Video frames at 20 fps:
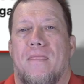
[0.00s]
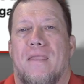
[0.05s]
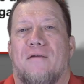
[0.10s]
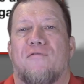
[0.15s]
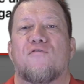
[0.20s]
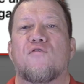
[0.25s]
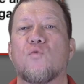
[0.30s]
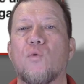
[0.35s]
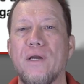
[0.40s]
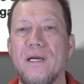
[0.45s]

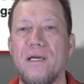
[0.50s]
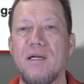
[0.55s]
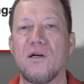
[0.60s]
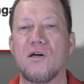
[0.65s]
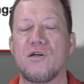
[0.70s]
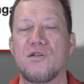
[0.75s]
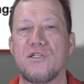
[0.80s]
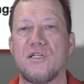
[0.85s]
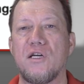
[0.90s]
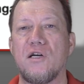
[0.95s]
freeing
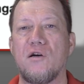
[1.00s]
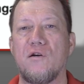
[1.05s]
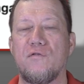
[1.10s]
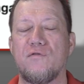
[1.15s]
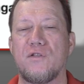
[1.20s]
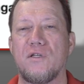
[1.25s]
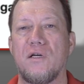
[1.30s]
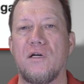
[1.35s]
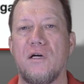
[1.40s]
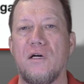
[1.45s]

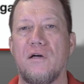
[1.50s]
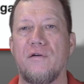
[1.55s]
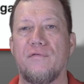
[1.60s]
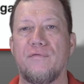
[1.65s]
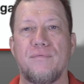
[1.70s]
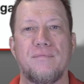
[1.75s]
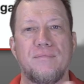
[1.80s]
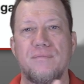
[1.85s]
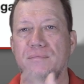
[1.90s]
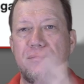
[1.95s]
ourselves of
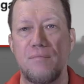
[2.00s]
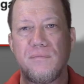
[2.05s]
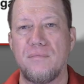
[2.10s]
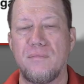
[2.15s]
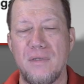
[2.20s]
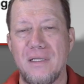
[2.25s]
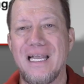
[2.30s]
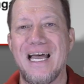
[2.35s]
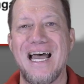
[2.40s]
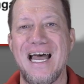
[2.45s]

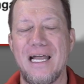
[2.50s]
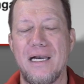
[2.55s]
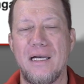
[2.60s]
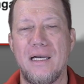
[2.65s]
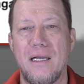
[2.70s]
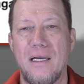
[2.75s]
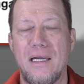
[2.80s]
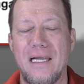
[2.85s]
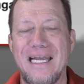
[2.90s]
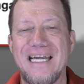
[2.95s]
not
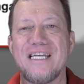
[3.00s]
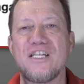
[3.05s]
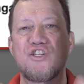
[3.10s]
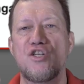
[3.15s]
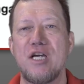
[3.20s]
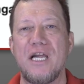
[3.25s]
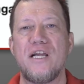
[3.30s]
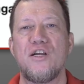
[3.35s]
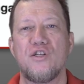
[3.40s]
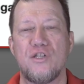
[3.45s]

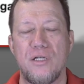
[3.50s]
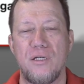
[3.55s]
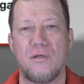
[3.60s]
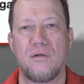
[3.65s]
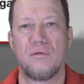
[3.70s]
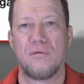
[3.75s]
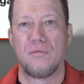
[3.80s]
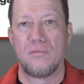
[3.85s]
exchanging.